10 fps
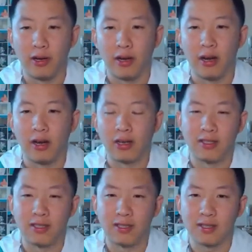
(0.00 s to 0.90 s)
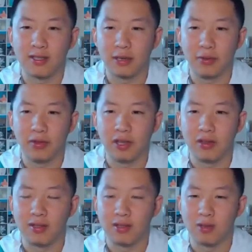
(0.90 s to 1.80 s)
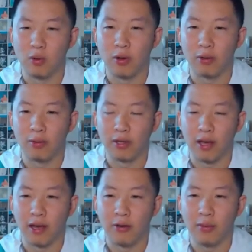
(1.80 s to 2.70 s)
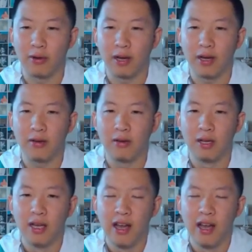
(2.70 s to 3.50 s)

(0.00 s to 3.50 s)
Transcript: Because I don't think this duo can really KO me right now.